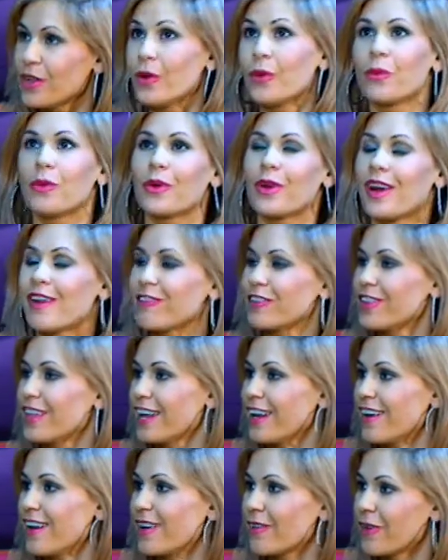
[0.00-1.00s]
wherever
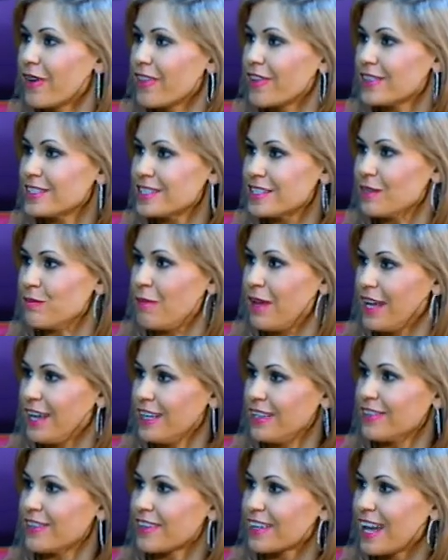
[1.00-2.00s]
they are, whether it's in
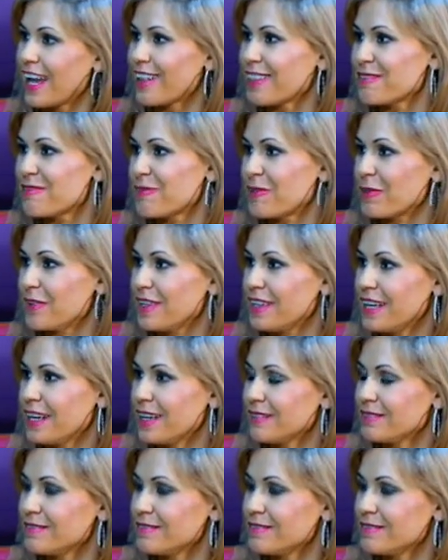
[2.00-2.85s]
Maine or California.